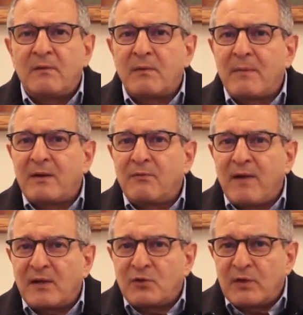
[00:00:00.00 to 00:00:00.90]
of the
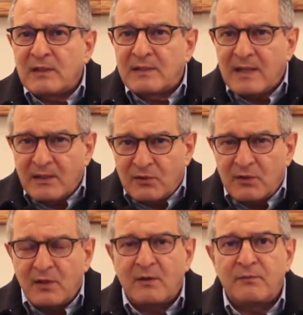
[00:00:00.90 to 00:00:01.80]
manufacturing
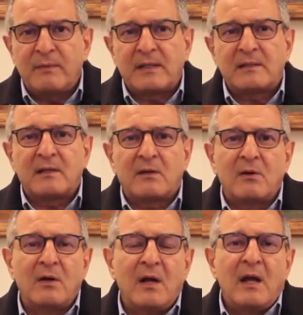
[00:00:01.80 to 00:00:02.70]
sector of Mexico,